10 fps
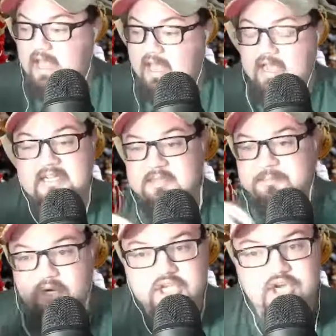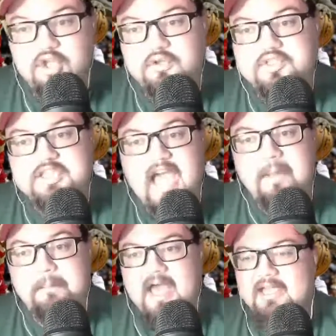and he's a pretty good little
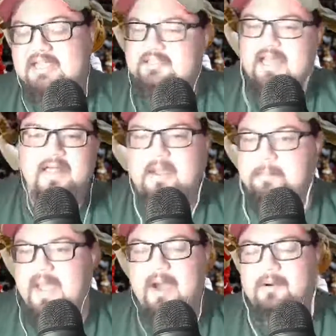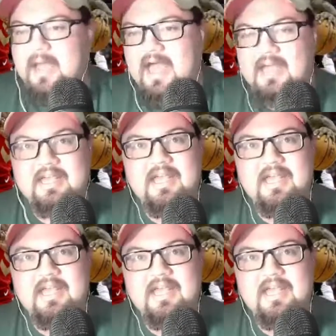scat back. He's not like a power back.